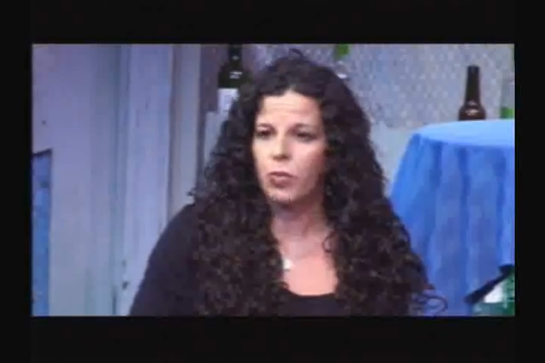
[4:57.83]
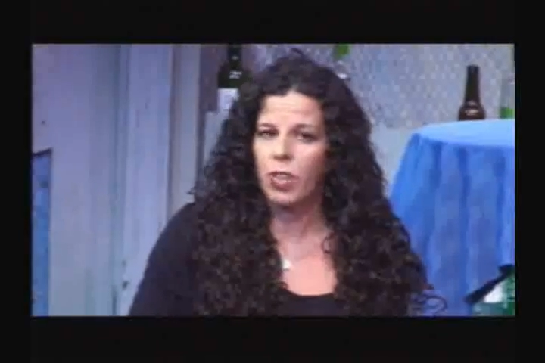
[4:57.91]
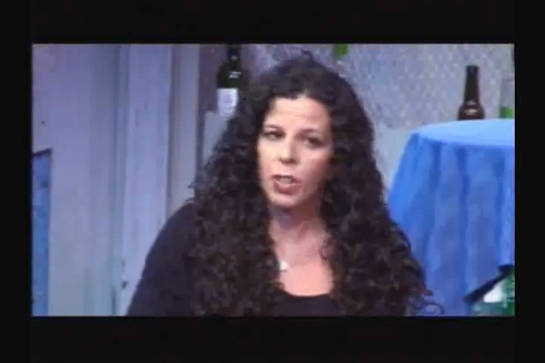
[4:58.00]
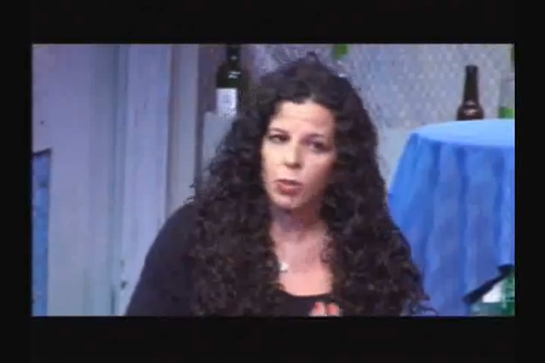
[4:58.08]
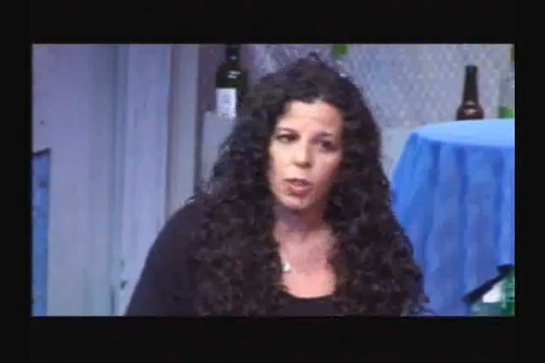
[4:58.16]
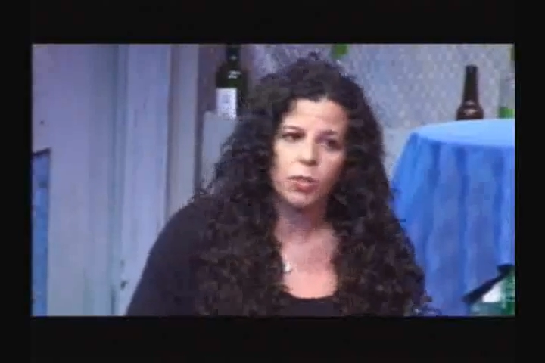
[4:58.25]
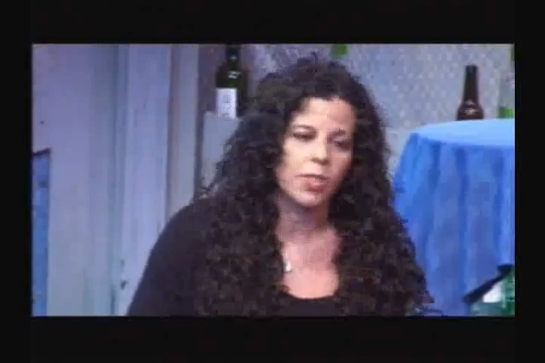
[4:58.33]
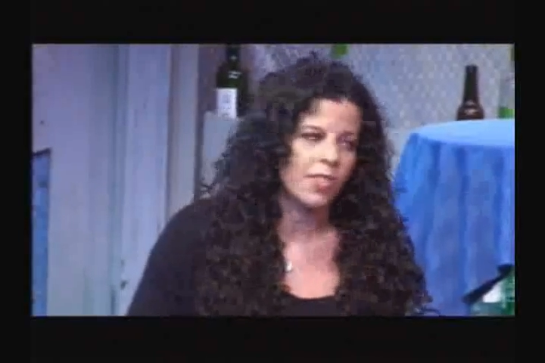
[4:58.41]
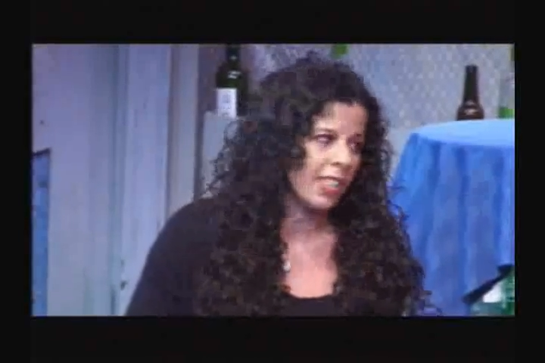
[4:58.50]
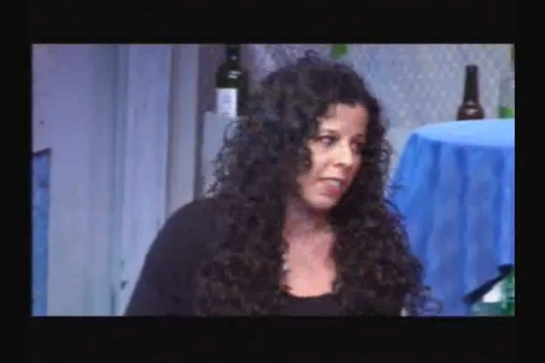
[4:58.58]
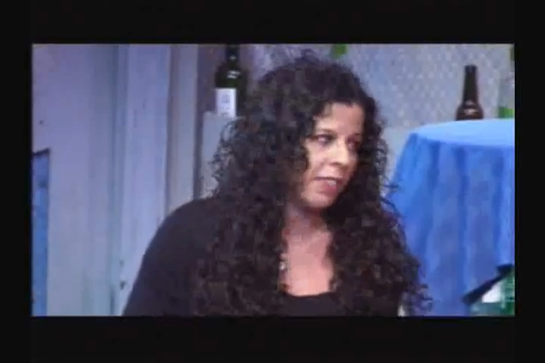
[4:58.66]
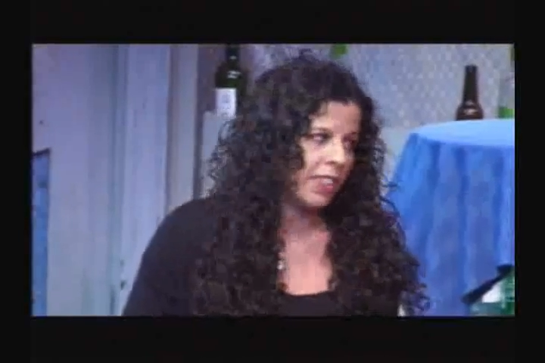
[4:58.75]
very well
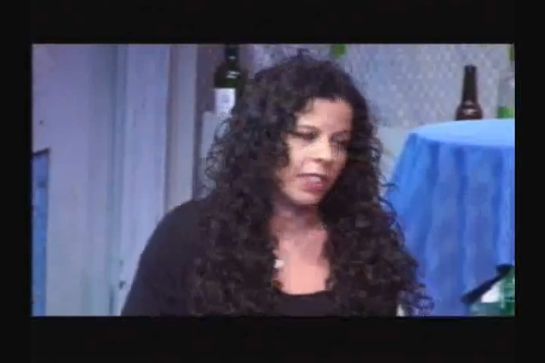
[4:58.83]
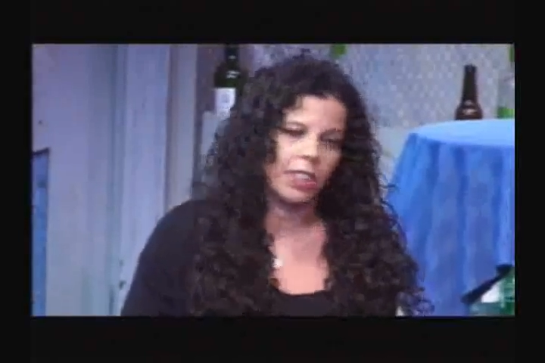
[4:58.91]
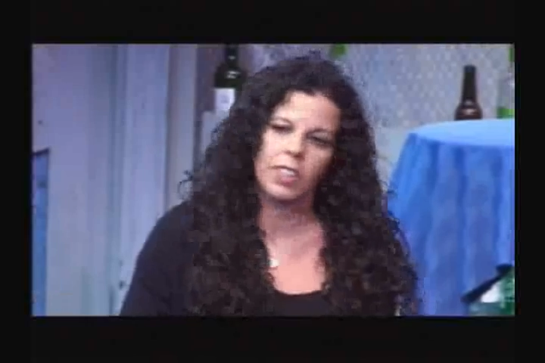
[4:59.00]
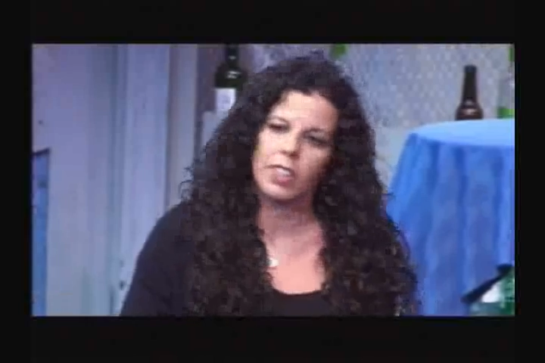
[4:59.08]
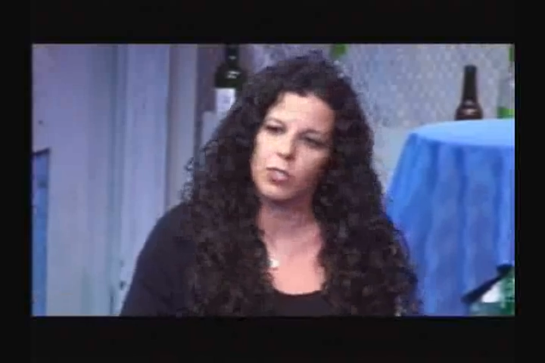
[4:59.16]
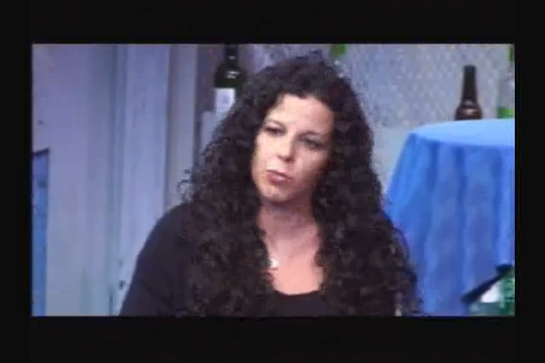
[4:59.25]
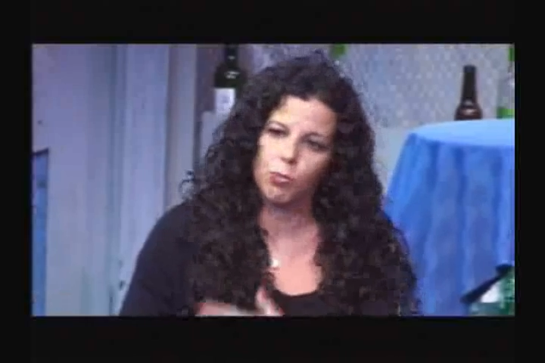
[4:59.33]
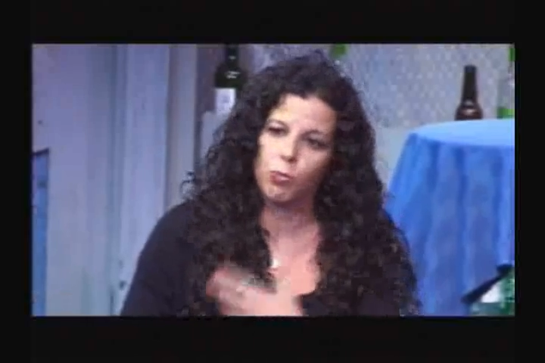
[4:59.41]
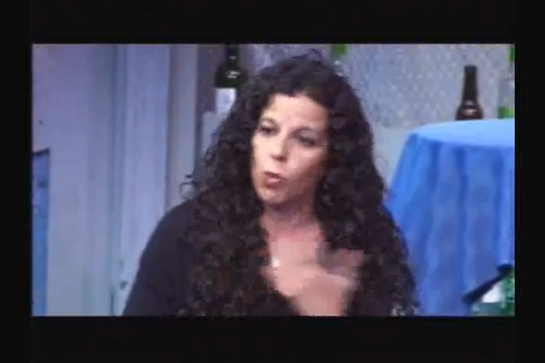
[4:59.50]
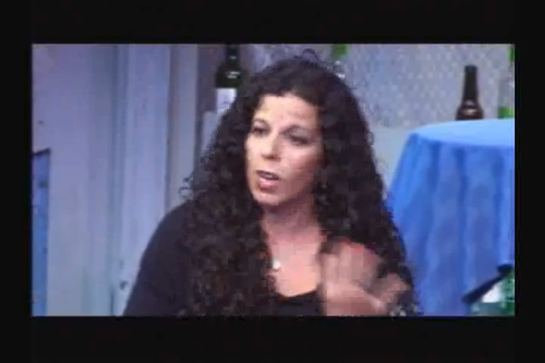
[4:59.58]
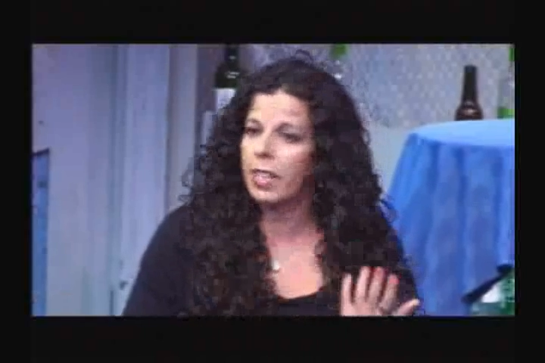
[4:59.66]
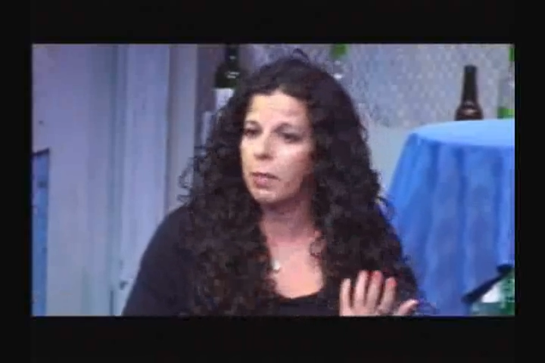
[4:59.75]
received in a
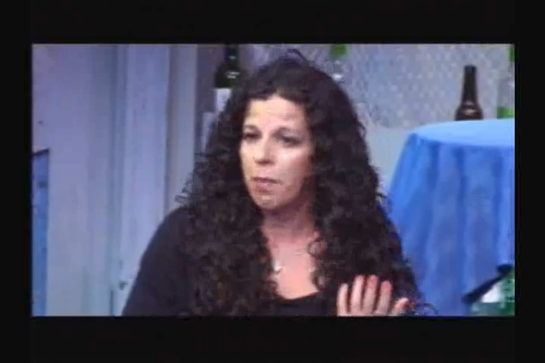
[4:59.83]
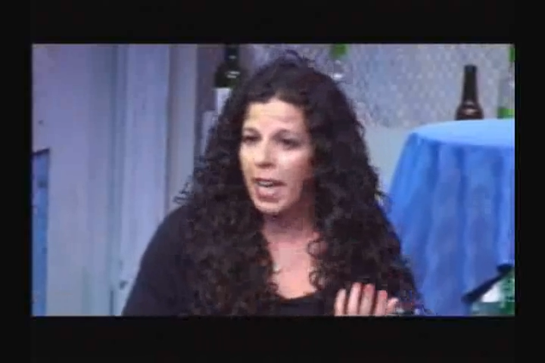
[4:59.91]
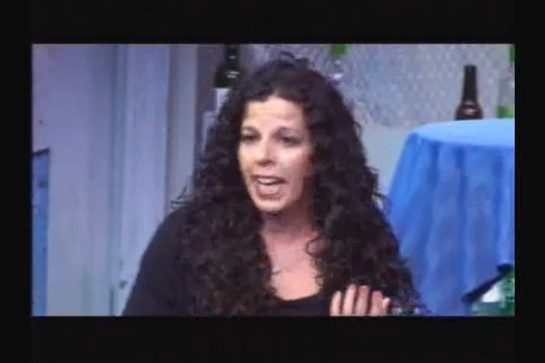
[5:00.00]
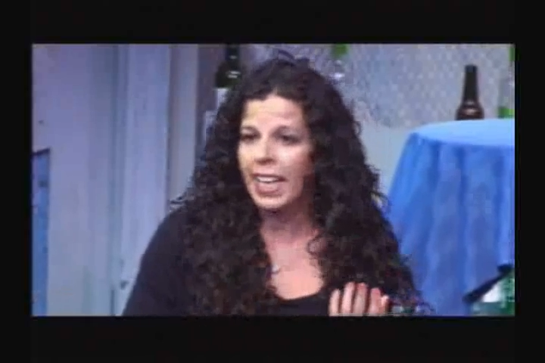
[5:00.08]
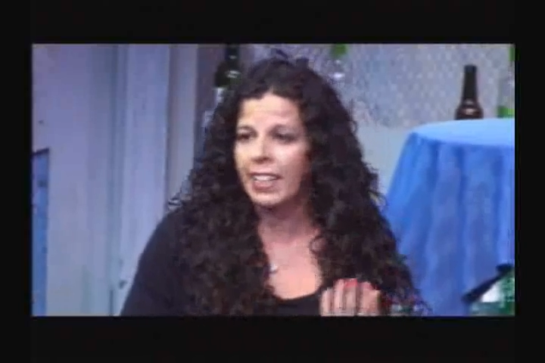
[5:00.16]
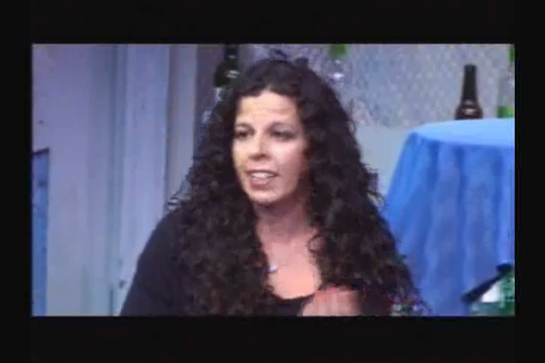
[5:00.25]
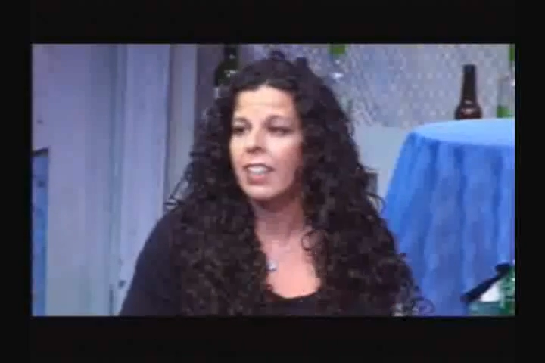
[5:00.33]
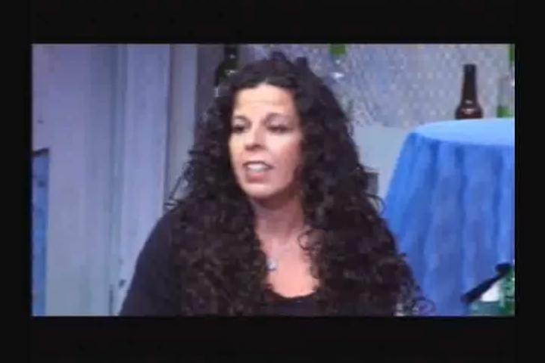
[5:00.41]
run in Maine